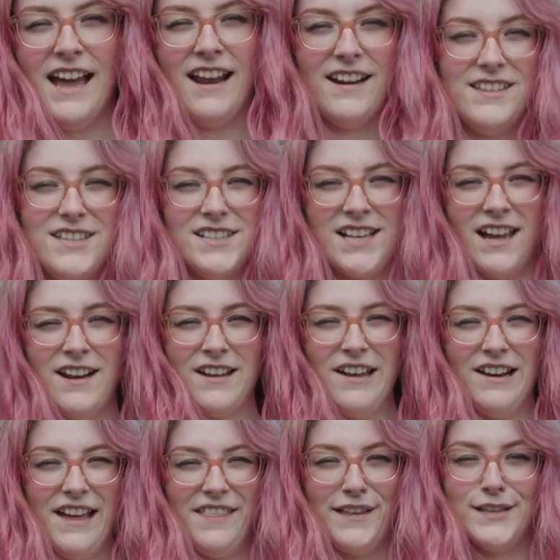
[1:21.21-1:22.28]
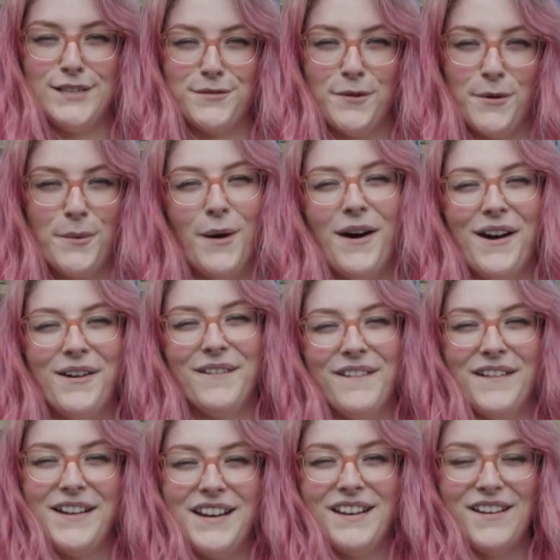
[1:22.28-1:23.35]
and I just kind of go like this for a while,
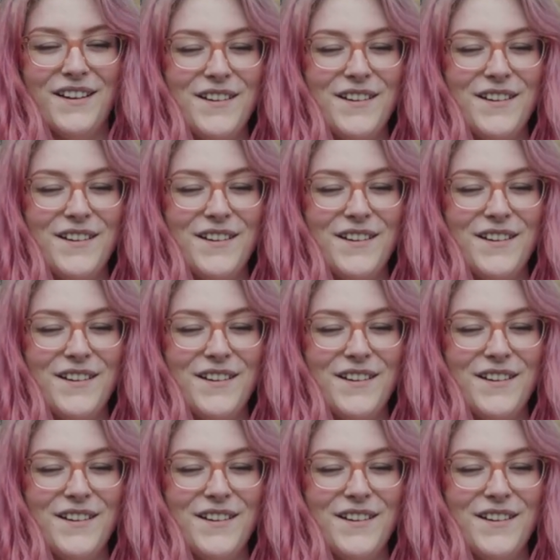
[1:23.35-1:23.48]
and then